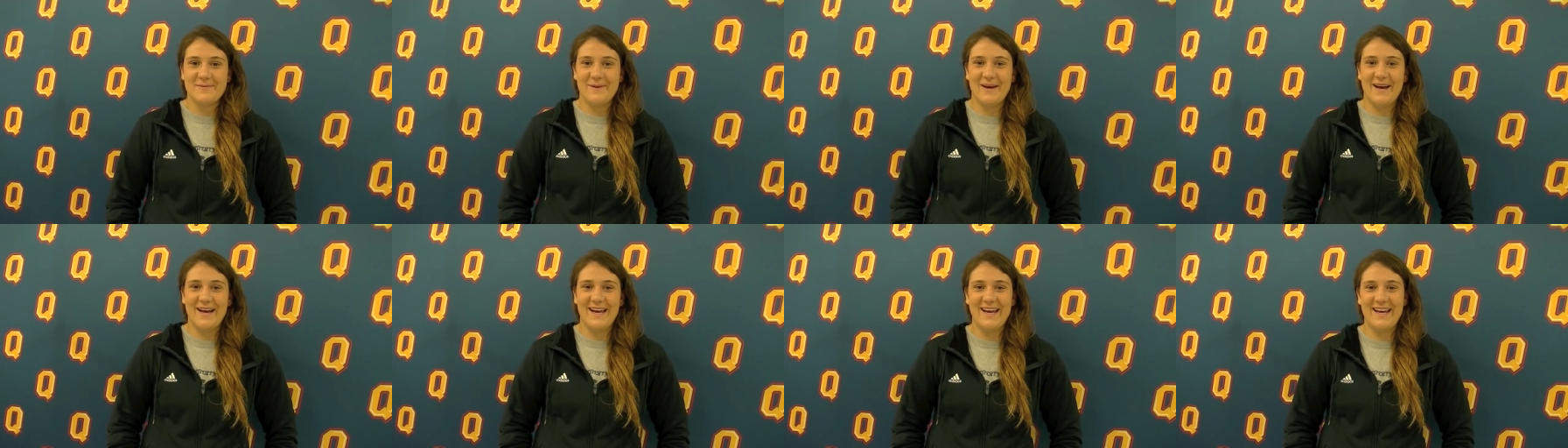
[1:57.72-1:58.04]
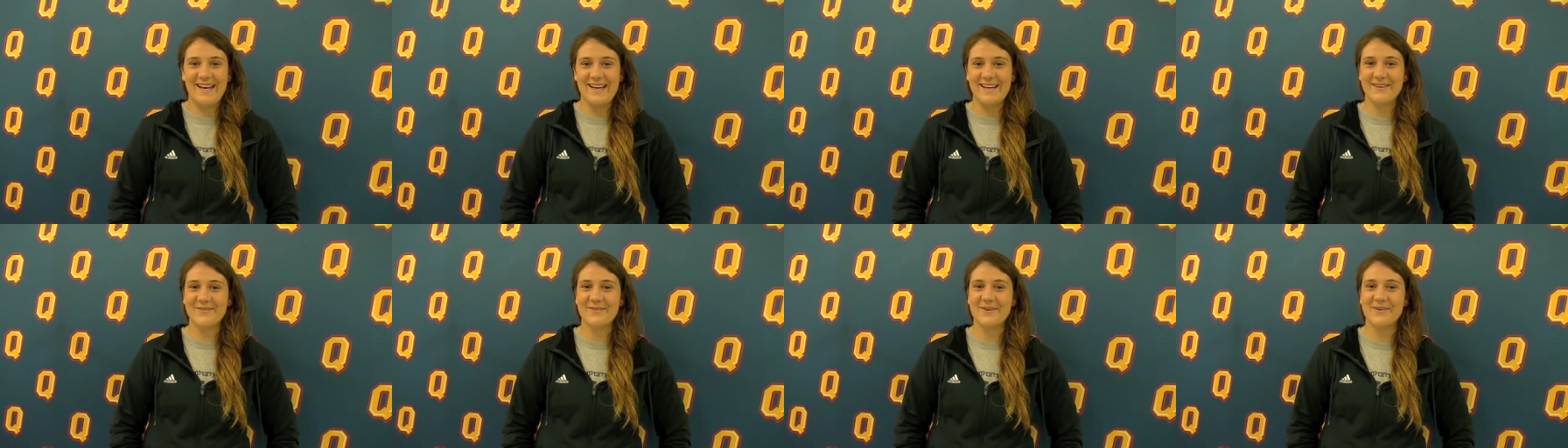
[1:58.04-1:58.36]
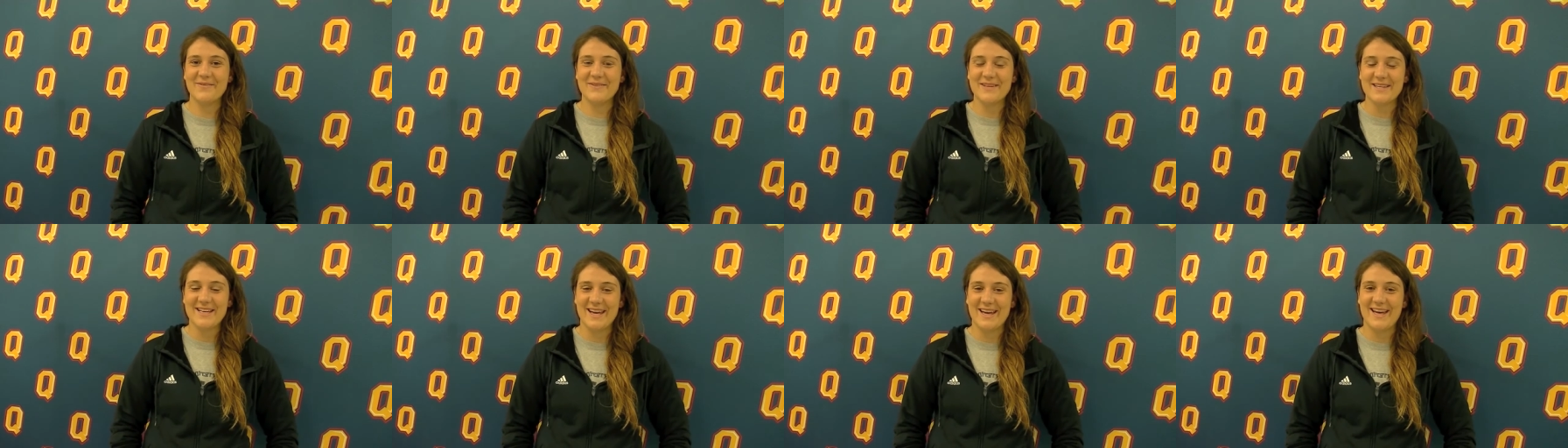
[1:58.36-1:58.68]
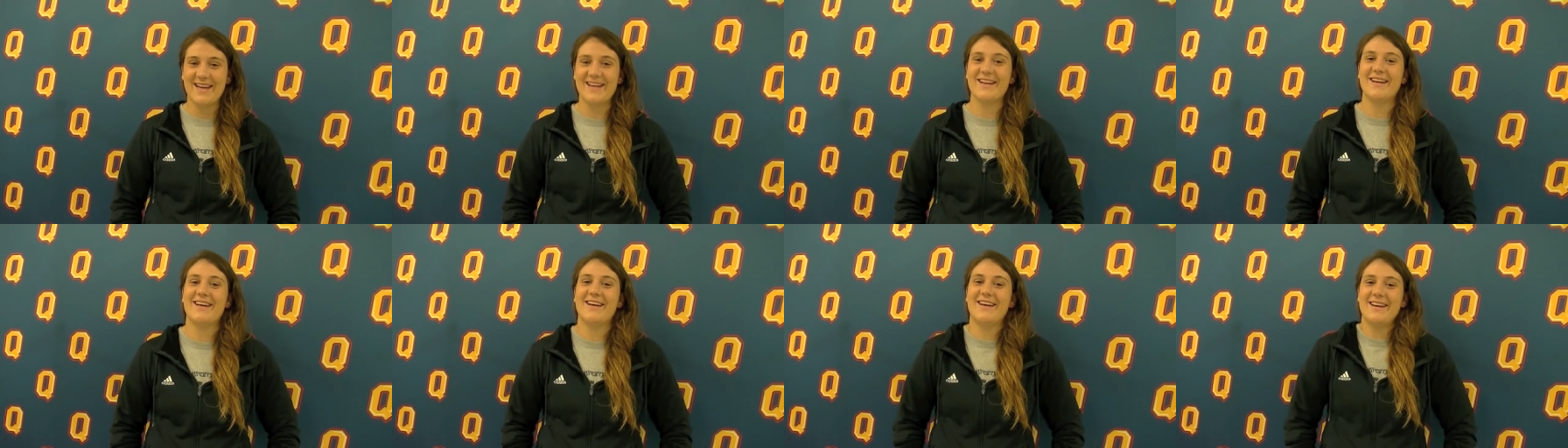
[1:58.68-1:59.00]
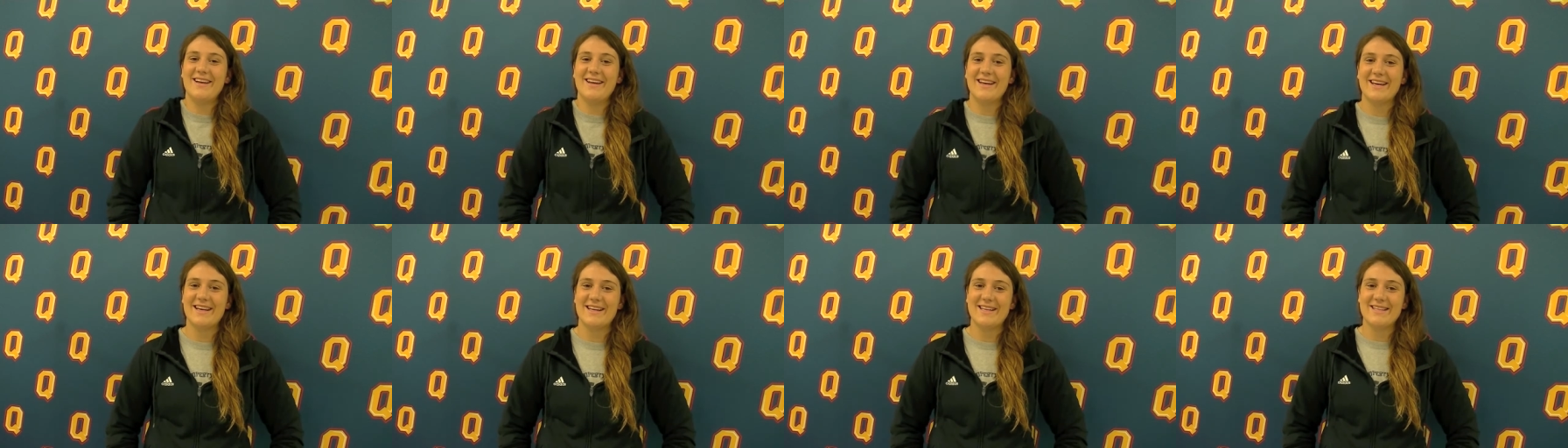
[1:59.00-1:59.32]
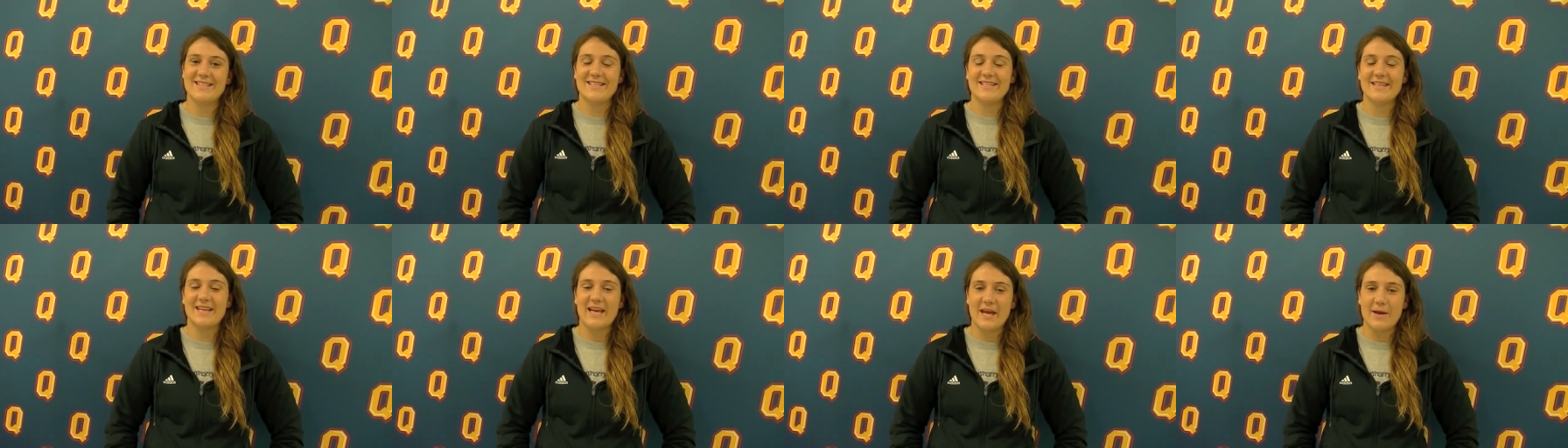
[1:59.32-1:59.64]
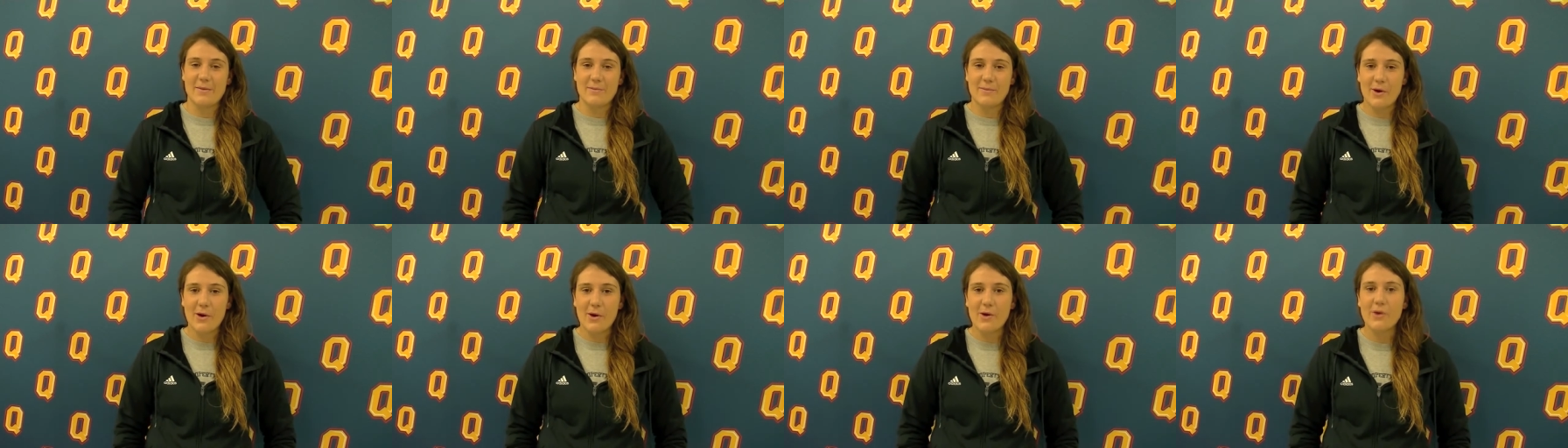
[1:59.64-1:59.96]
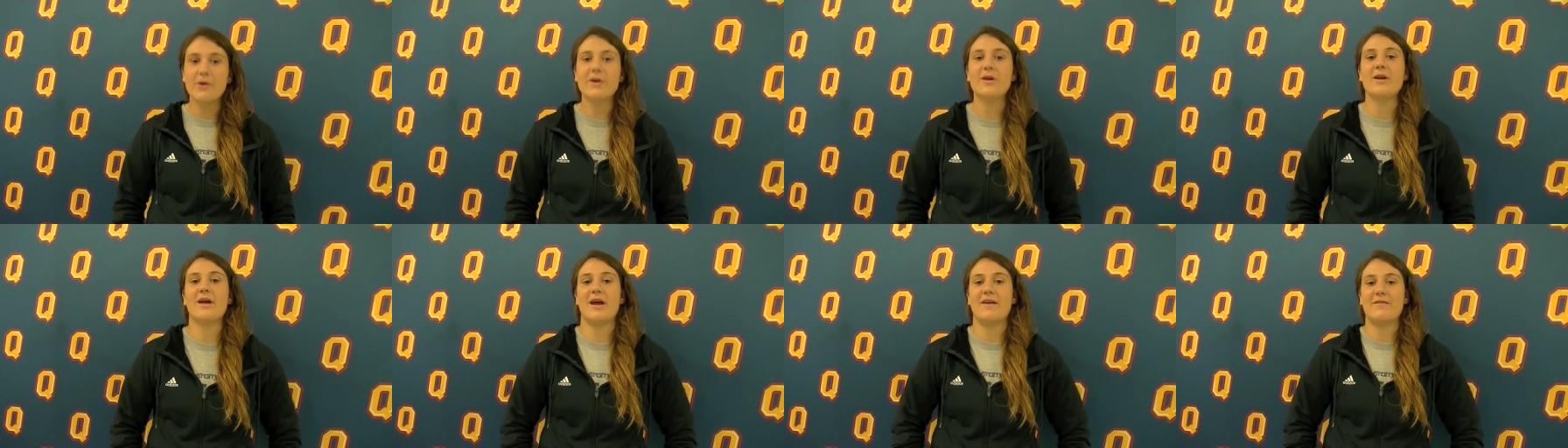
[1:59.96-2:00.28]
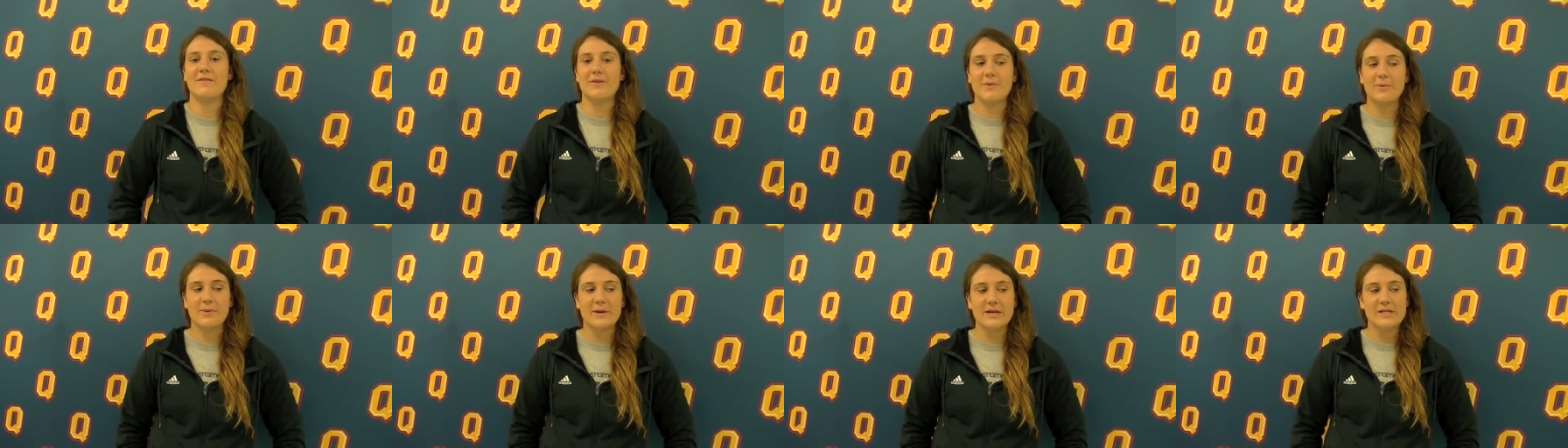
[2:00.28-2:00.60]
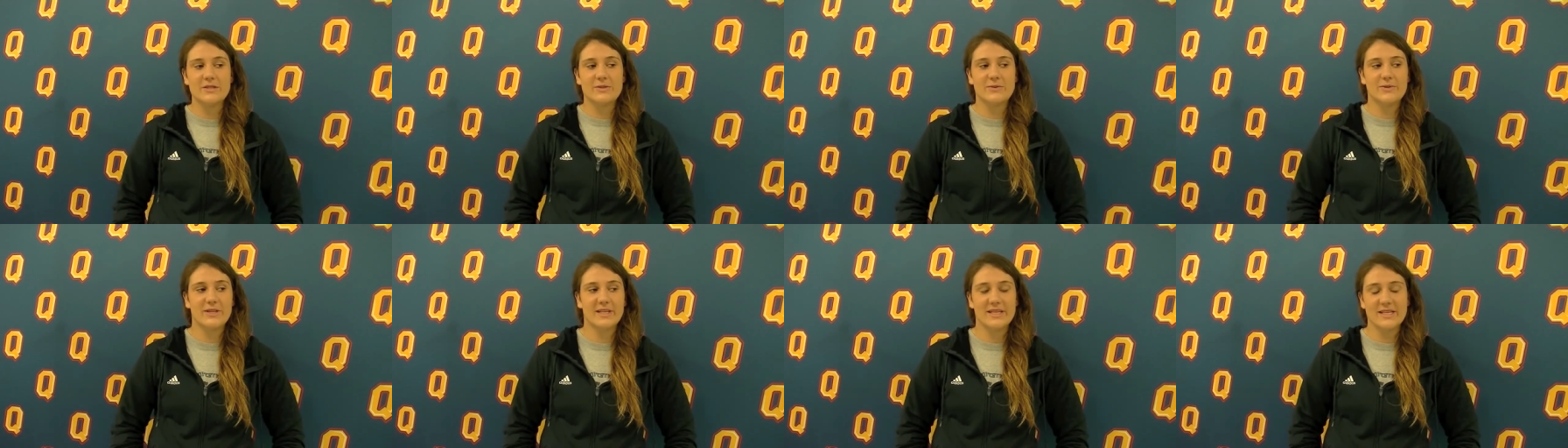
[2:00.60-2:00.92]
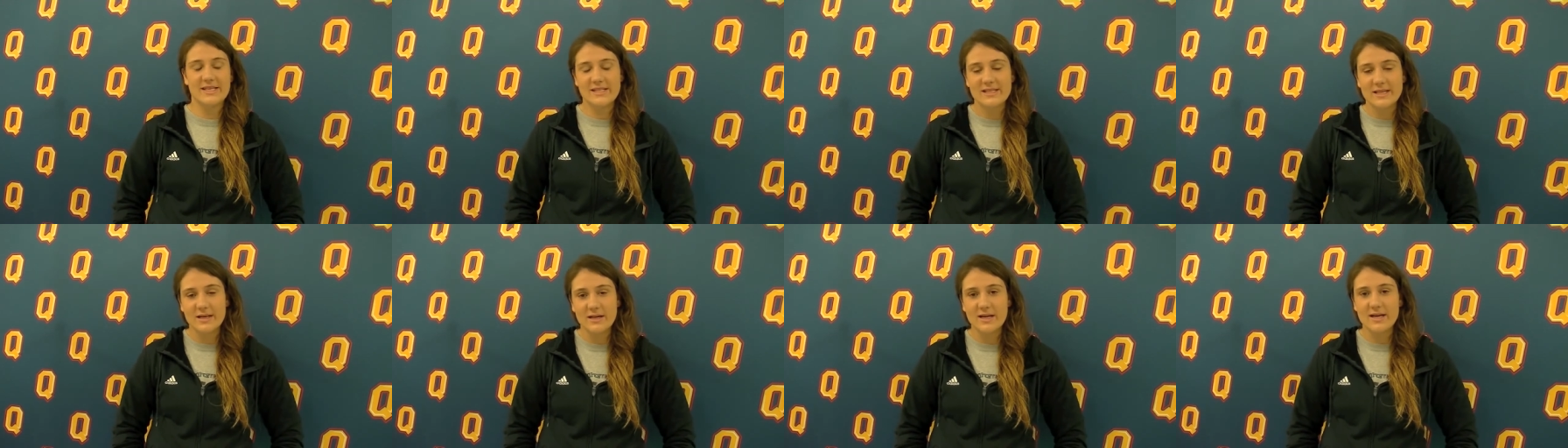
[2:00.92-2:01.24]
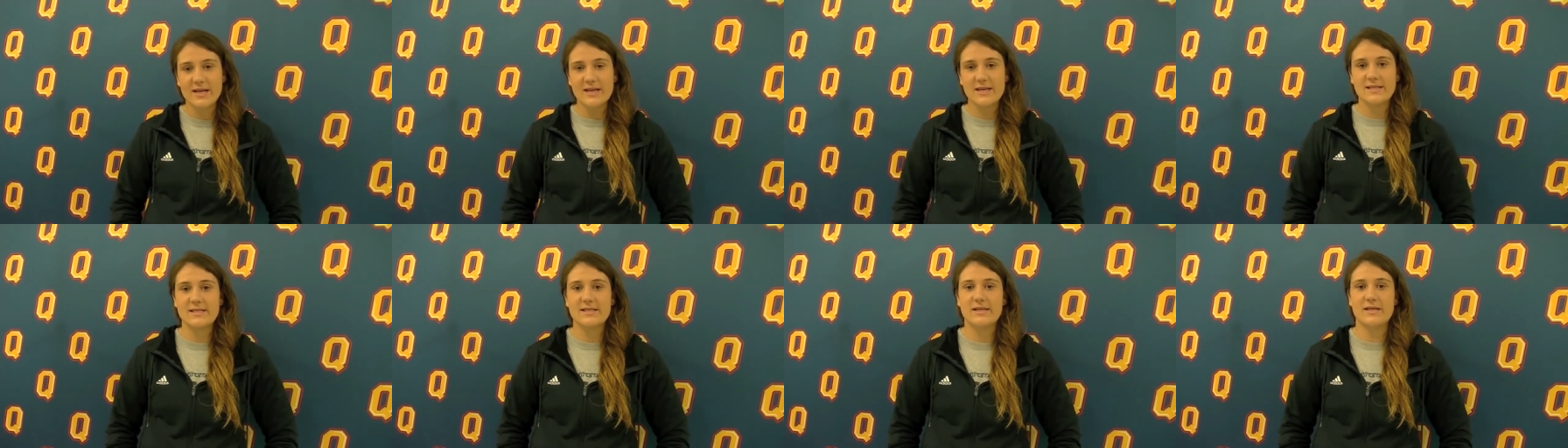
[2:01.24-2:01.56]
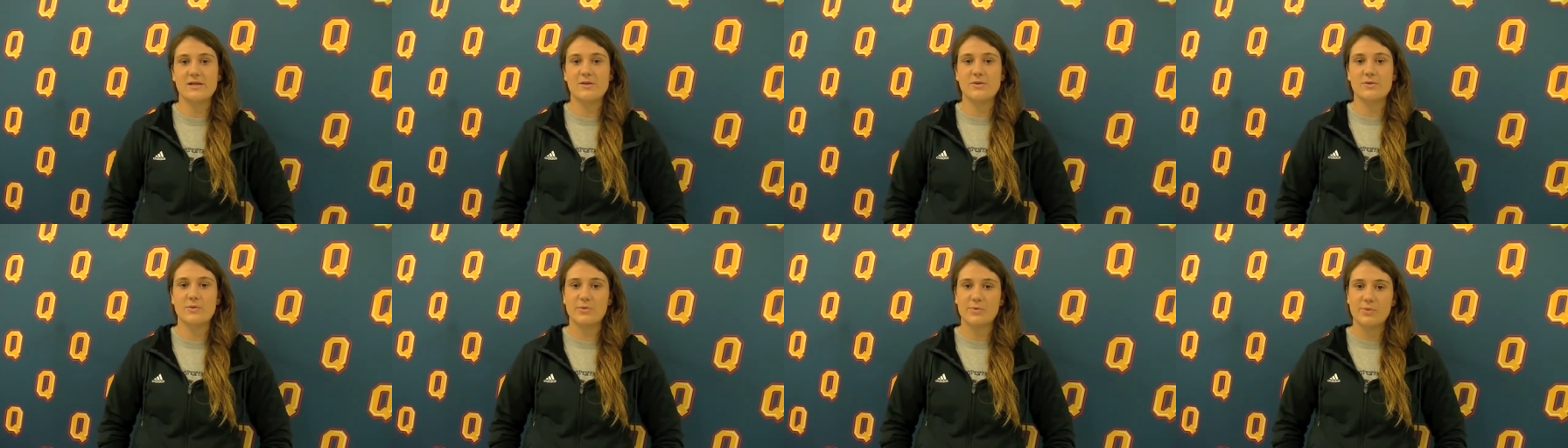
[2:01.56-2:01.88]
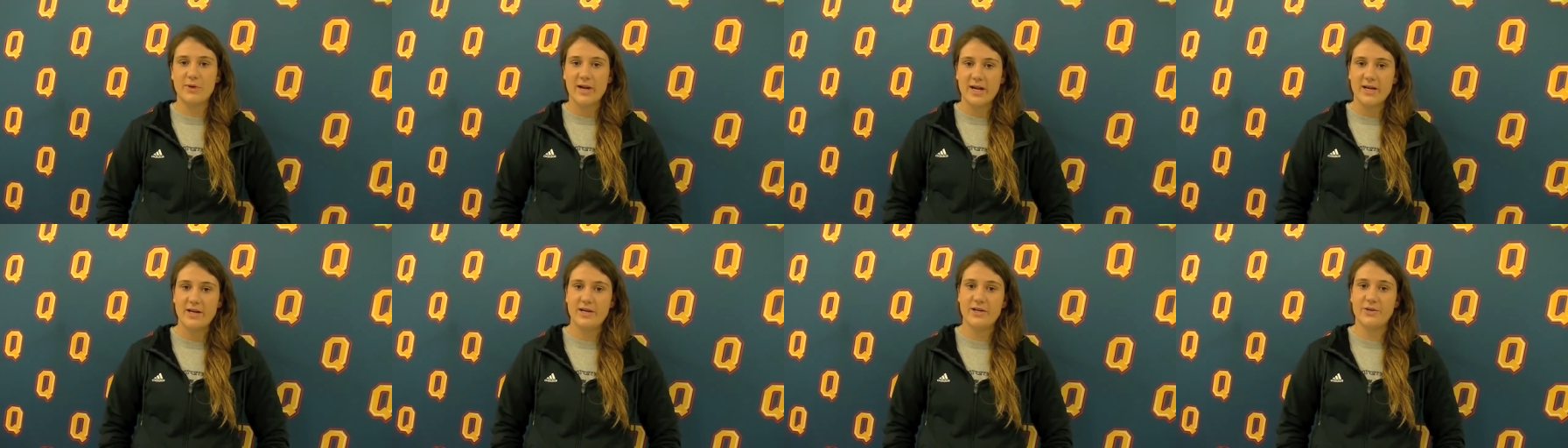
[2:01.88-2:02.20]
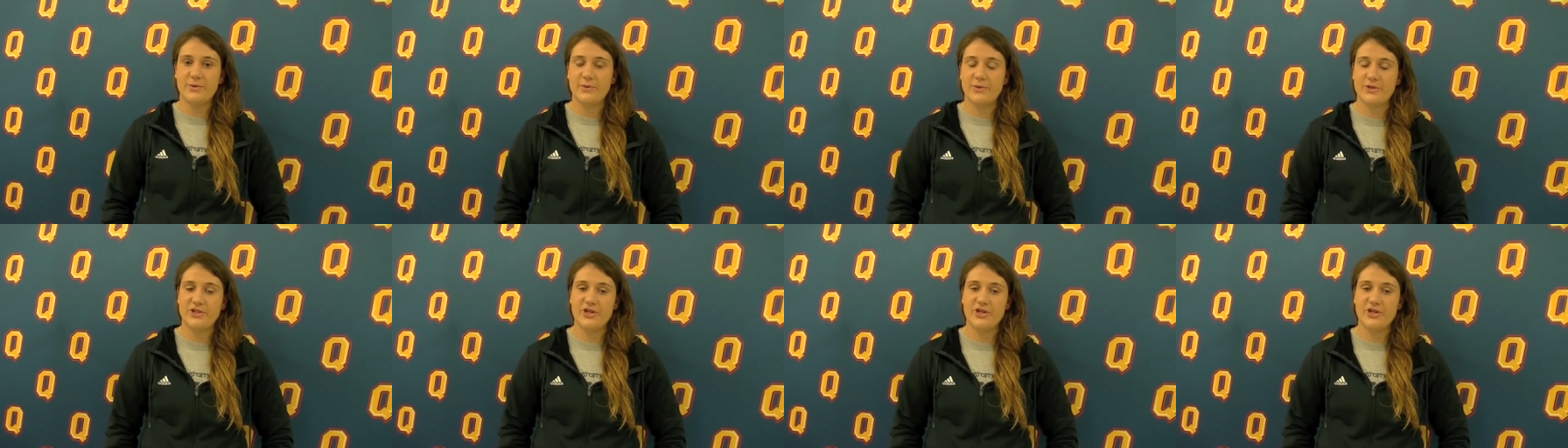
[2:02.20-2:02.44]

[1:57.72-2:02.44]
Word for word: but when we get into game mode. Everyone's really serious and ready to do a